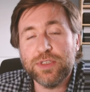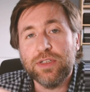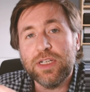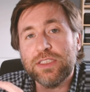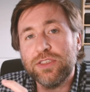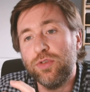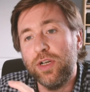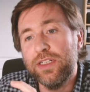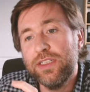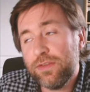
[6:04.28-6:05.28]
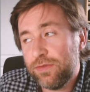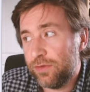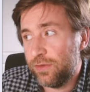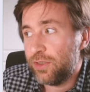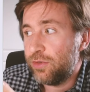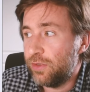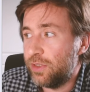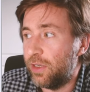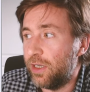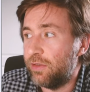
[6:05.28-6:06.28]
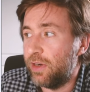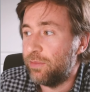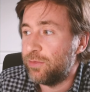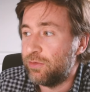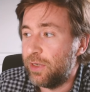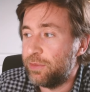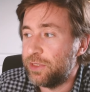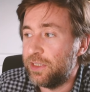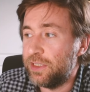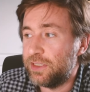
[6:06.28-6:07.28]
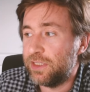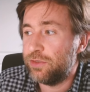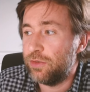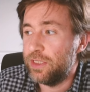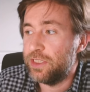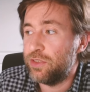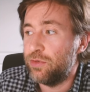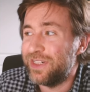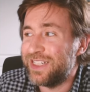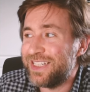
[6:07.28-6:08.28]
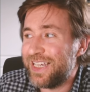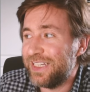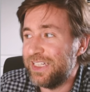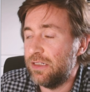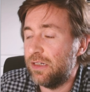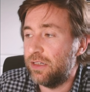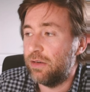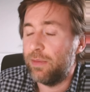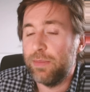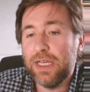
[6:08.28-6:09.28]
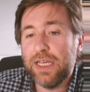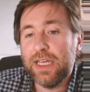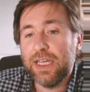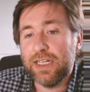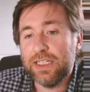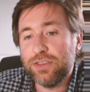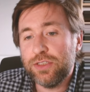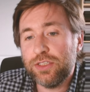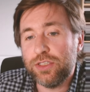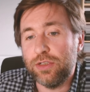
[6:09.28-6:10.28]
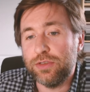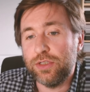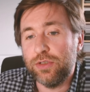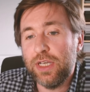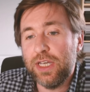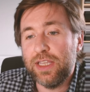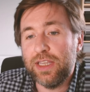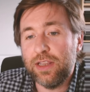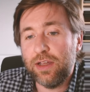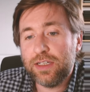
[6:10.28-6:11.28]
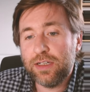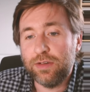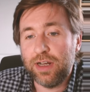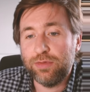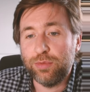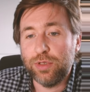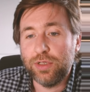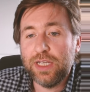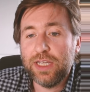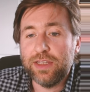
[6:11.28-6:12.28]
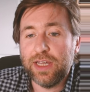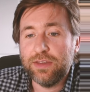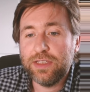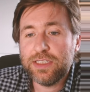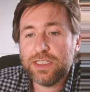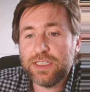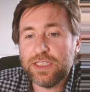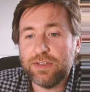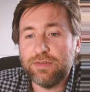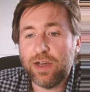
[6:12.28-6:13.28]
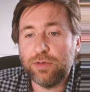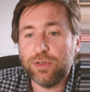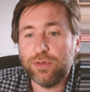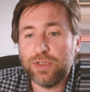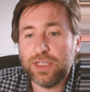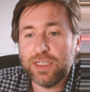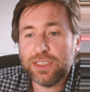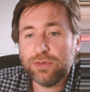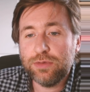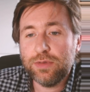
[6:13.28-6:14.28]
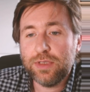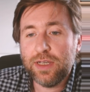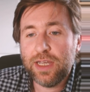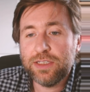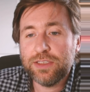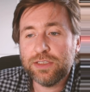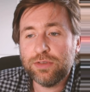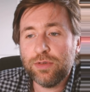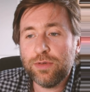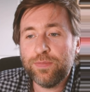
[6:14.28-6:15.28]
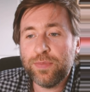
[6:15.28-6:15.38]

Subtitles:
So let's try a different diagram to represent this. Let's try this. It's called a Sankey diagram. And it just shows you, like a graph would, that this is the value of the initial energy store.